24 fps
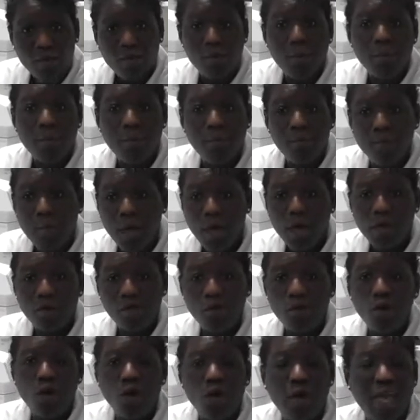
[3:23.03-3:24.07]
So it might
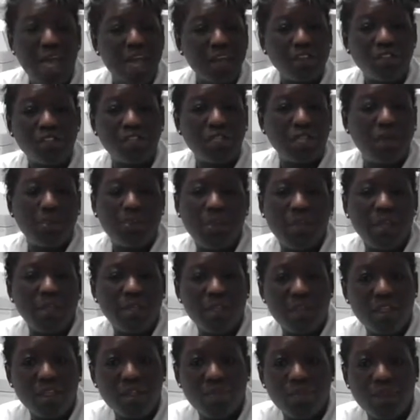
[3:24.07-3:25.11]
not actually be
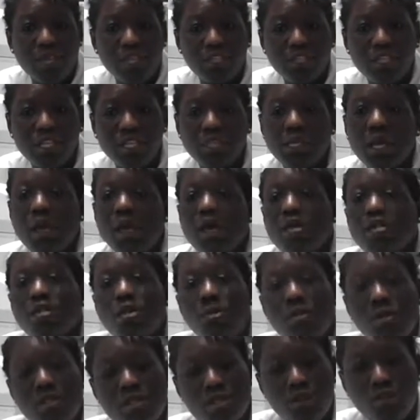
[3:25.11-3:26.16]
this species,
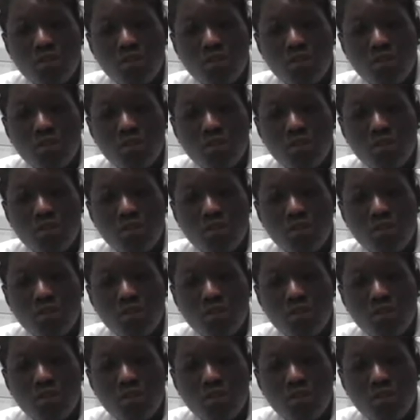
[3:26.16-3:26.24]
so it's a